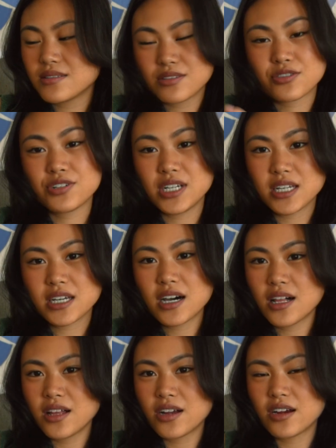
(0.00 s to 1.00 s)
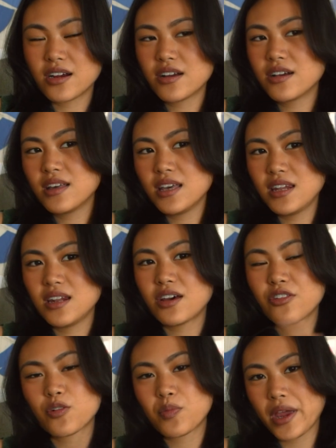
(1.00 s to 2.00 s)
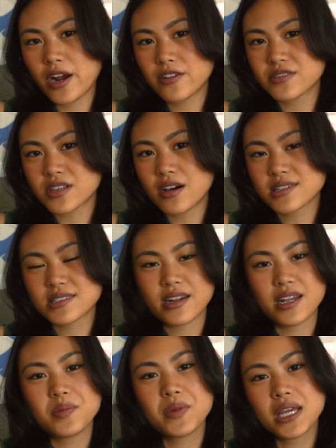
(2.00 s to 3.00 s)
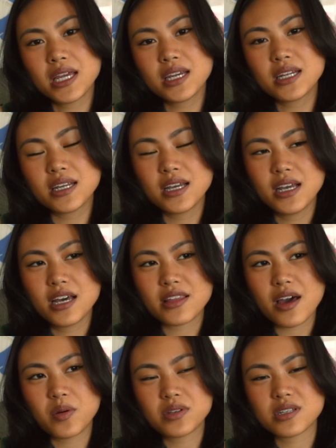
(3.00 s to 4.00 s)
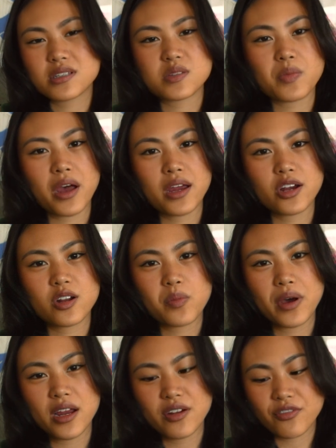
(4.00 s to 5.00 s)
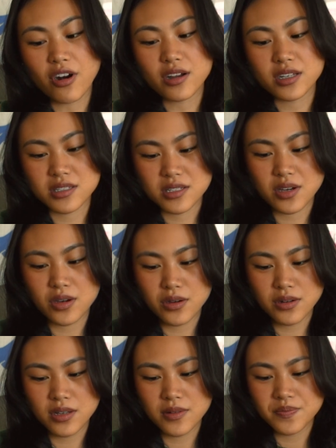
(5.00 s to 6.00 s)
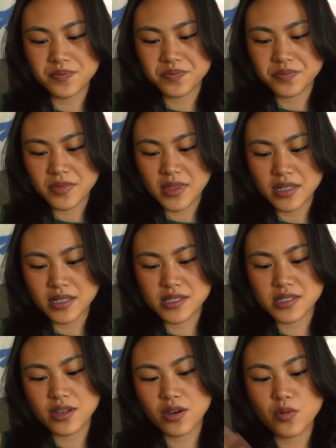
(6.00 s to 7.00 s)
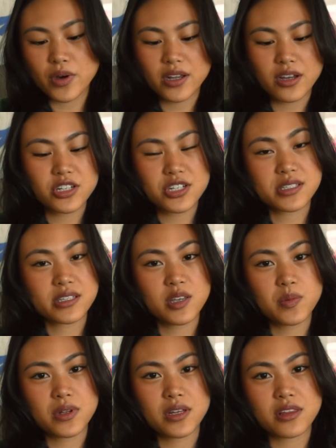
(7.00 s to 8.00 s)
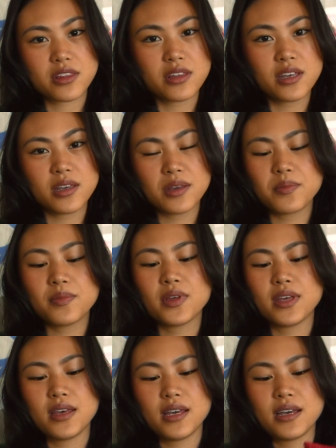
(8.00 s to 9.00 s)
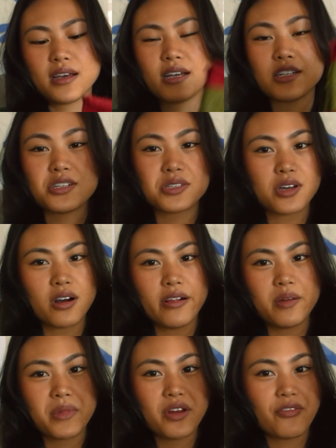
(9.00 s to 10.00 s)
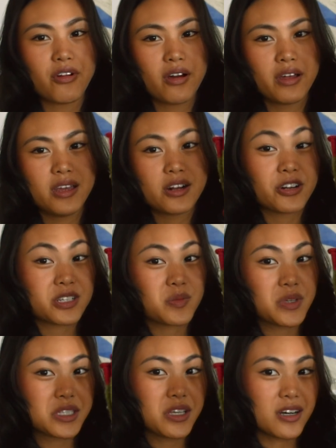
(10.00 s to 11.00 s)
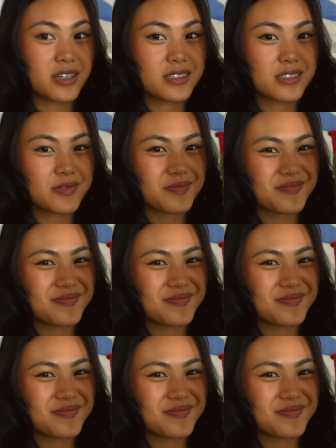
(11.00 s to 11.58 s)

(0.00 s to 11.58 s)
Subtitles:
green color in another pair of socks that I made that was inspired by Frog and Toad. And so why not just keep it in theme and just call it my Froggy Christmas socks.